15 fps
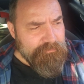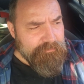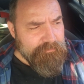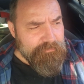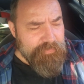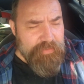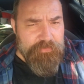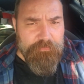
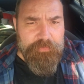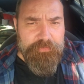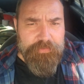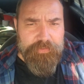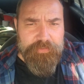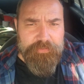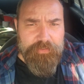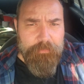That's a real
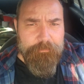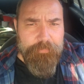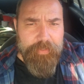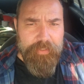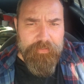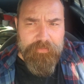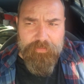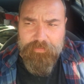scumbag
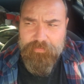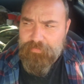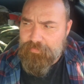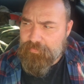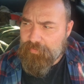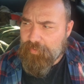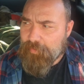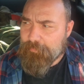thing to say.
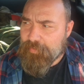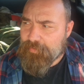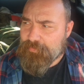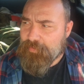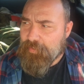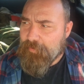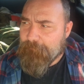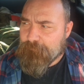I mean,
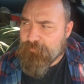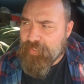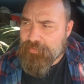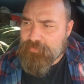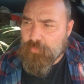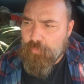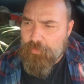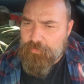that's
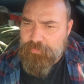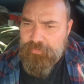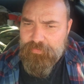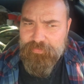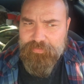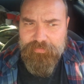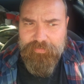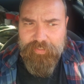worse
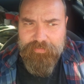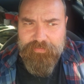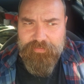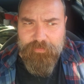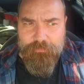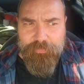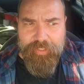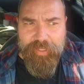than some
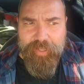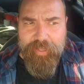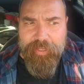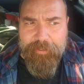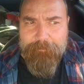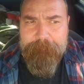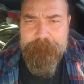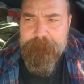guy
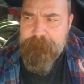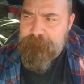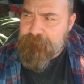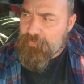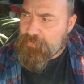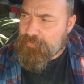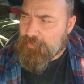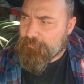
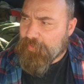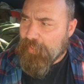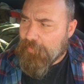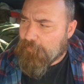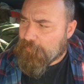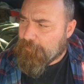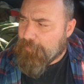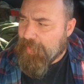
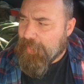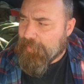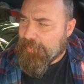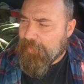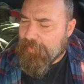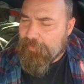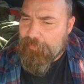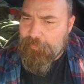with bad
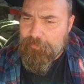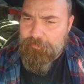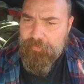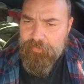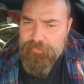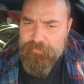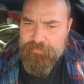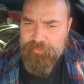hair
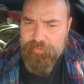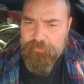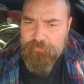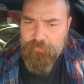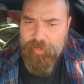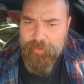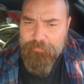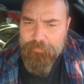saying
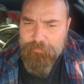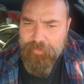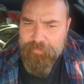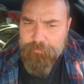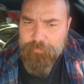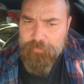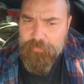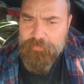grab him by the
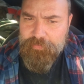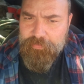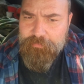pussy.